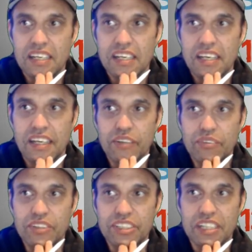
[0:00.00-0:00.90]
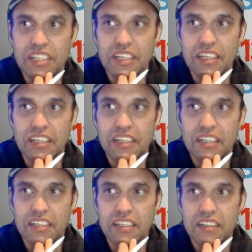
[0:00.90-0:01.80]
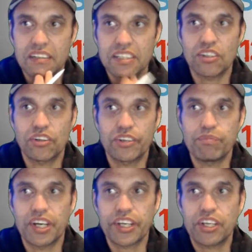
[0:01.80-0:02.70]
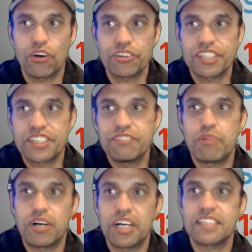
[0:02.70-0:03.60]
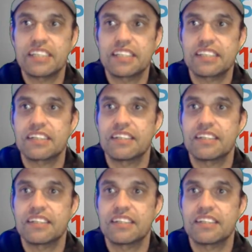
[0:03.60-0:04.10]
And it was just on my cognitive biases.